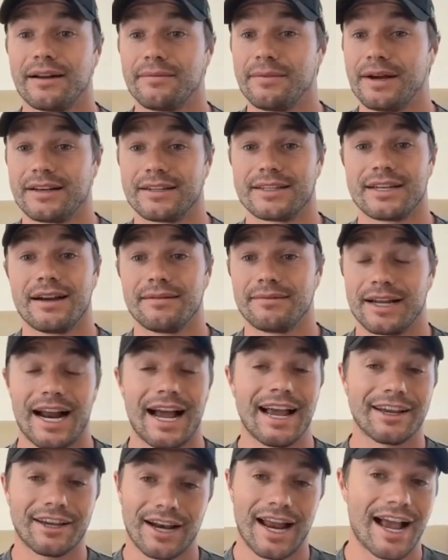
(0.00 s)
amount of time that
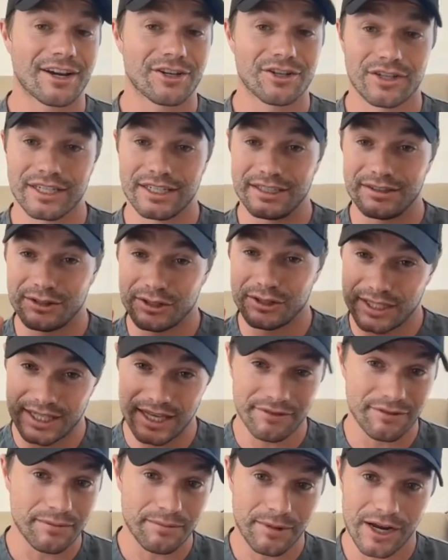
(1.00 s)
I can actually
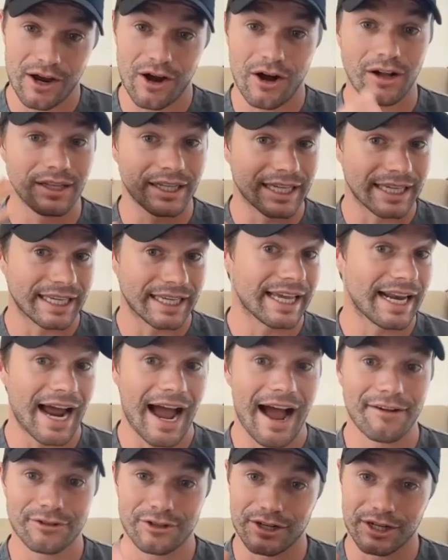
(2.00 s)
give it my all and get
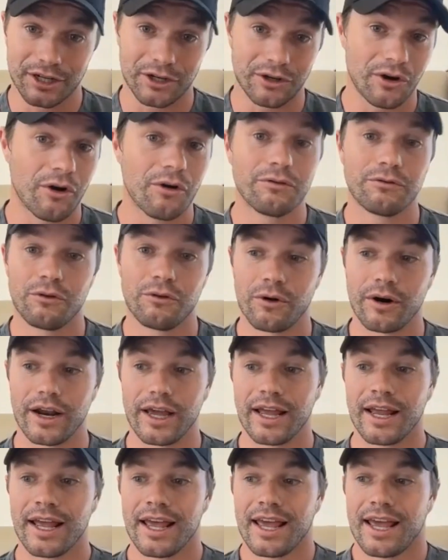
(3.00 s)
after it and go for
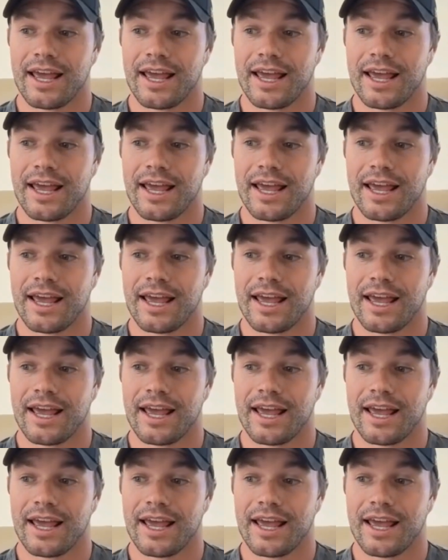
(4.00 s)
it.